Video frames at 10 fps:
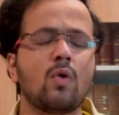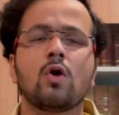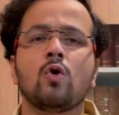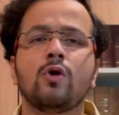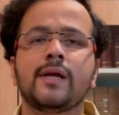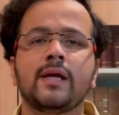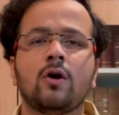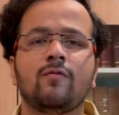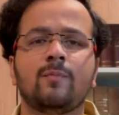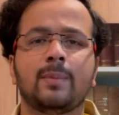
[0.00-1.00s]
quoting
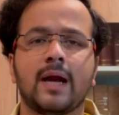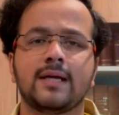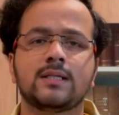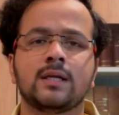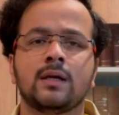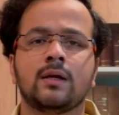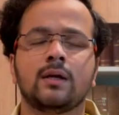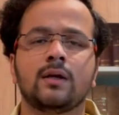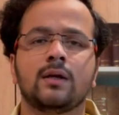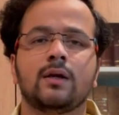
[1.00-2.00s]
of price
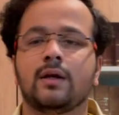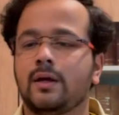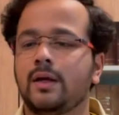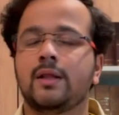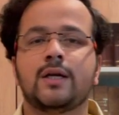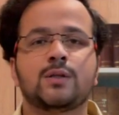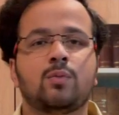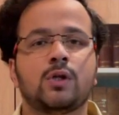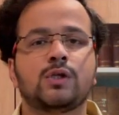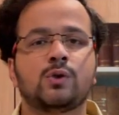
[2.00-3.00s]
in
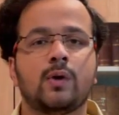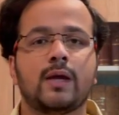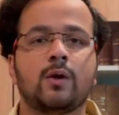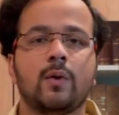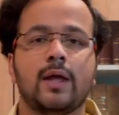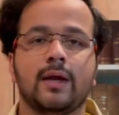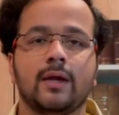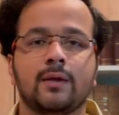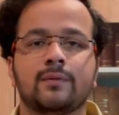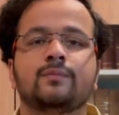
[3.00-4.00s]
response to an query.
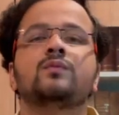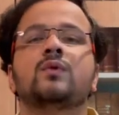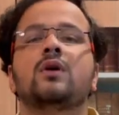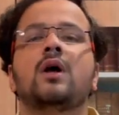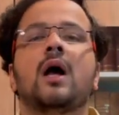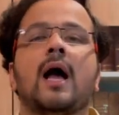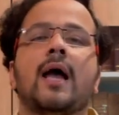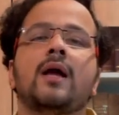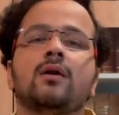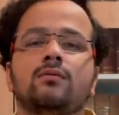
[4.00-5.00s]
I